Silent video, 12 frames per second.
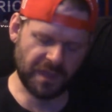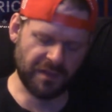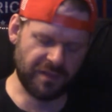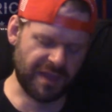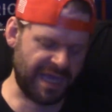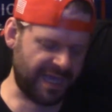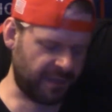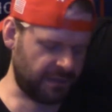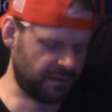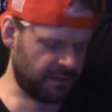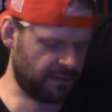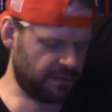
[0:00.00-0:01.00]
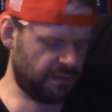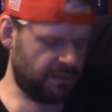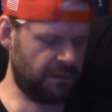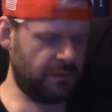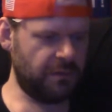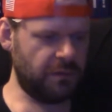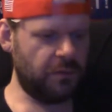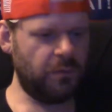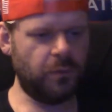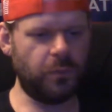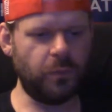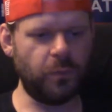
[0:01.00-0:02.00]
that
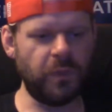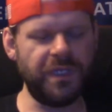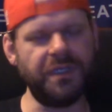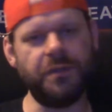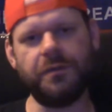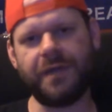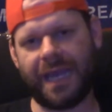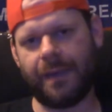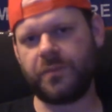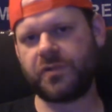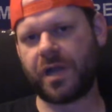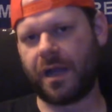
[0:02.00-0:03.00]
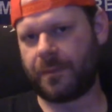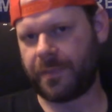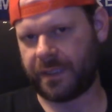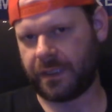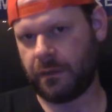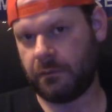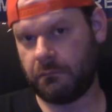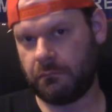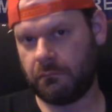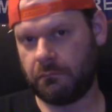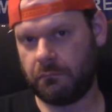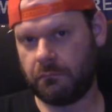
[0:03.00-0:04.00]
when you name drop me
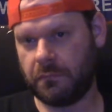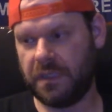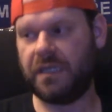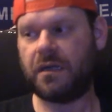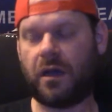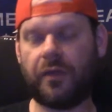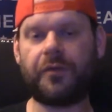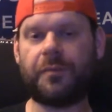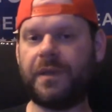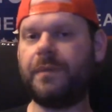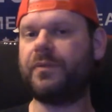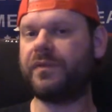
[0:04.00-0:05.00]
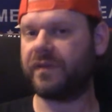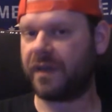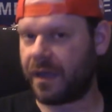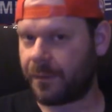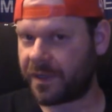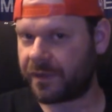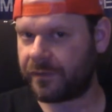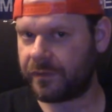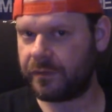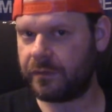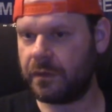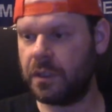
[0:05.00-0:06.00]
in other people's
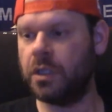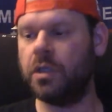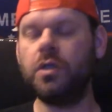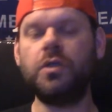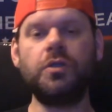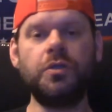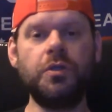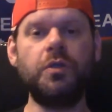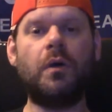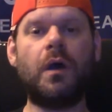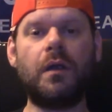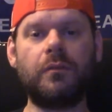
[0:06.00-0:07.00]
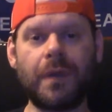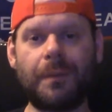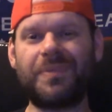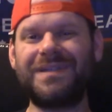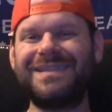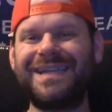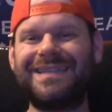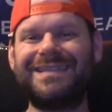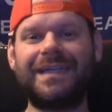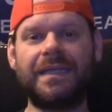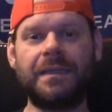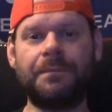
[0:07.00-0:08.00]
comments, you are
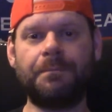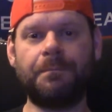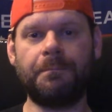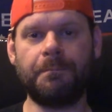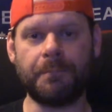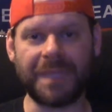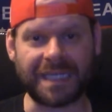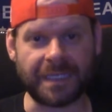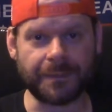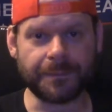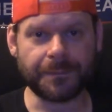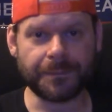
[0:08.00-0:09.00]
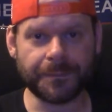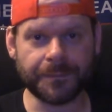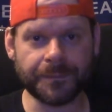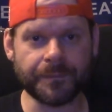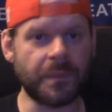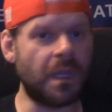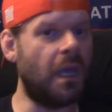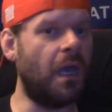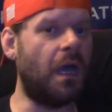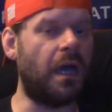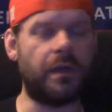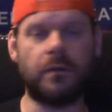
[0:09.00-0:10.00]
representing me.
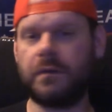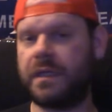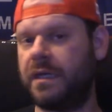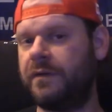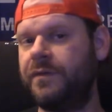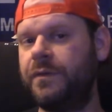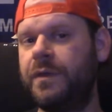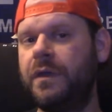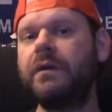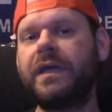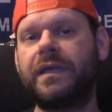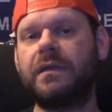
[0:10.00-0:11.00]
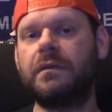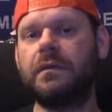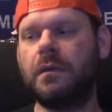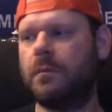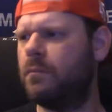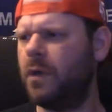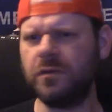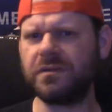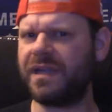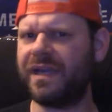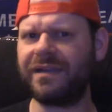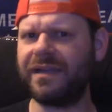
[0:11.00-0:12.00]
I don't care if you do it.
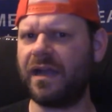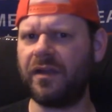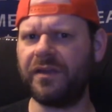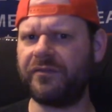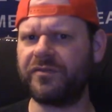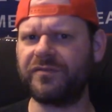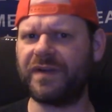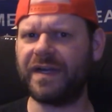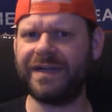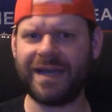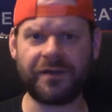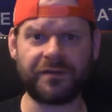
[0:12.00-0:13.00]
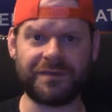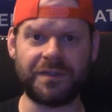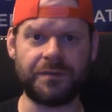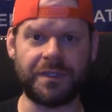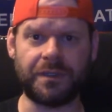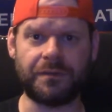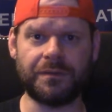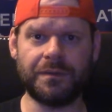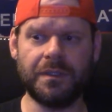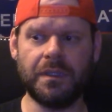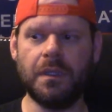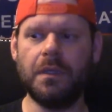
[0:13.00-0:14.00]
Most likely I'll never find out if you do.
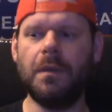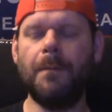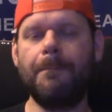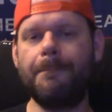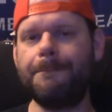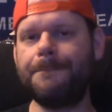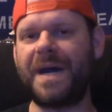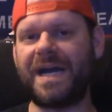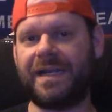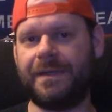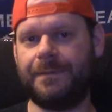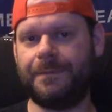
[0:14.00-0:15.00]
But